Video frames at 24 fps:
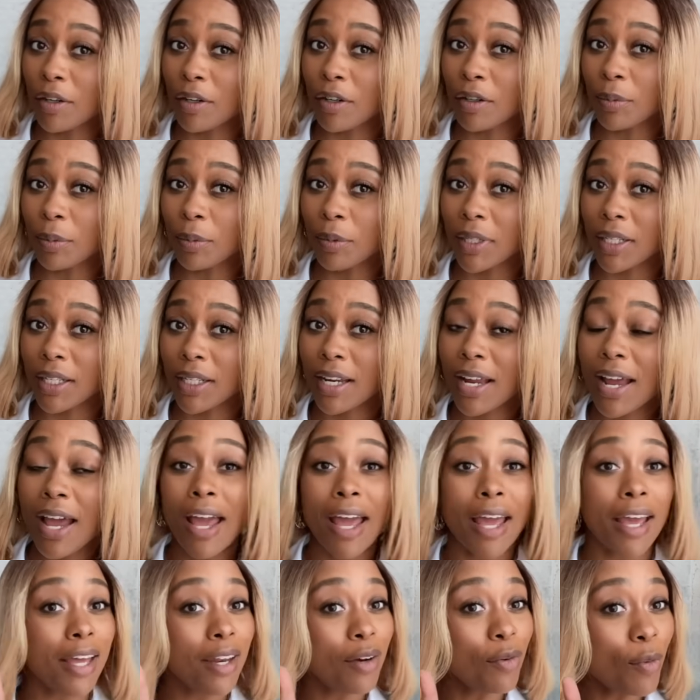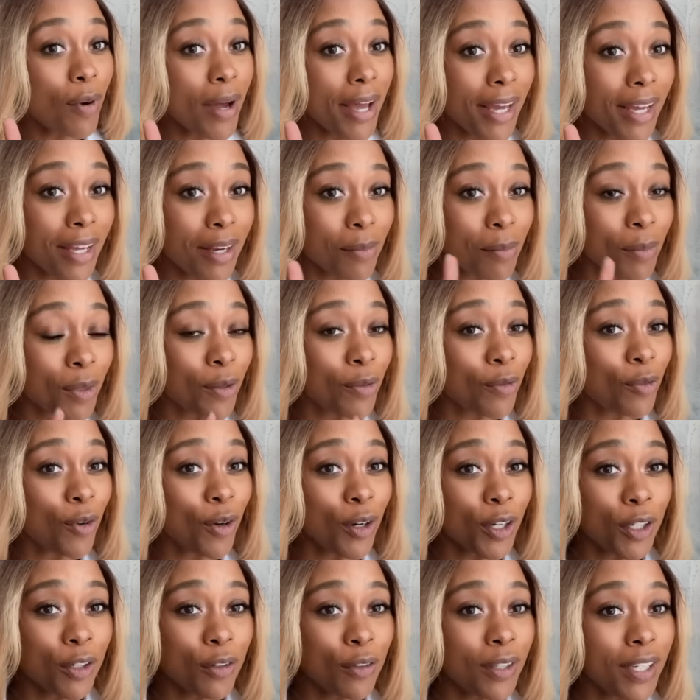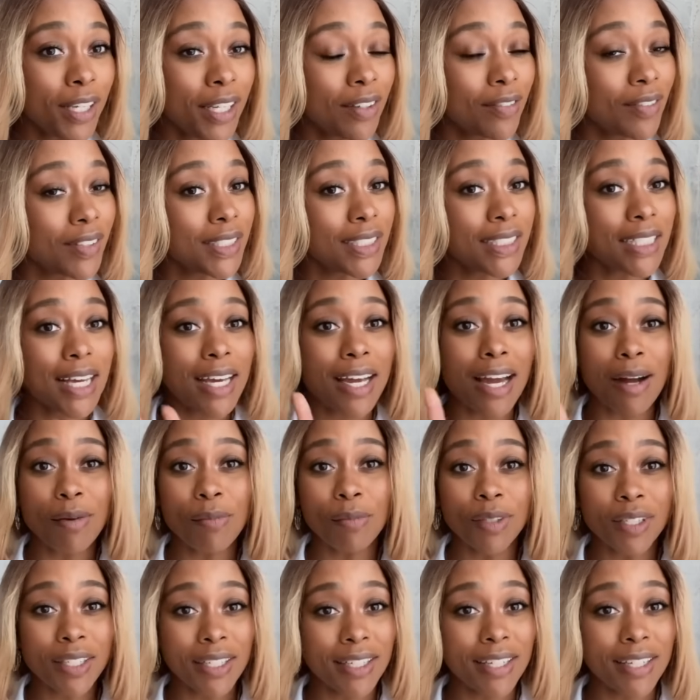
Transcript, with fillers: you, you know, because she started getting attention that they wasn't